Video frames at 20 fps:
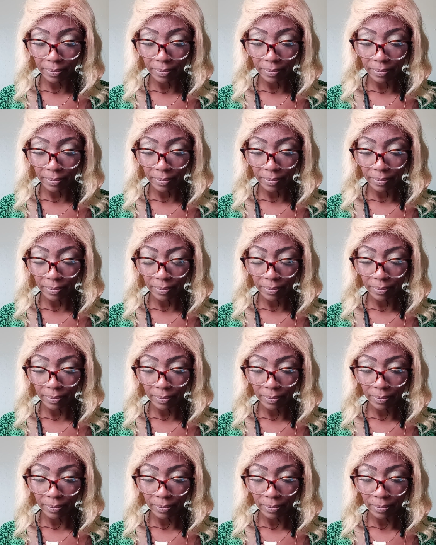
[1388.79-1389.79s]

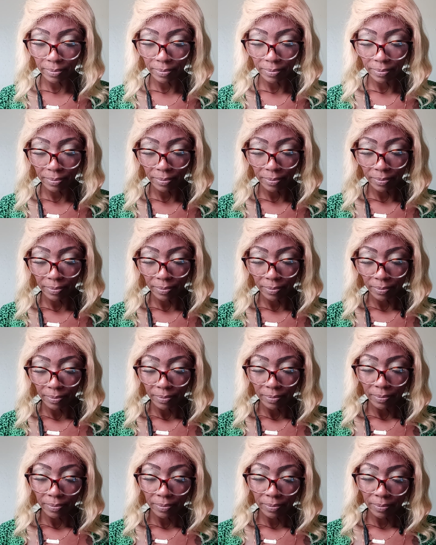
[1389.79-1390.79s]

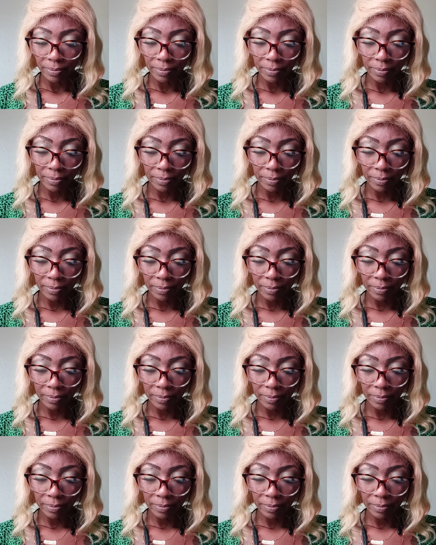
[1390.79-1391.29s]
Nothing is said.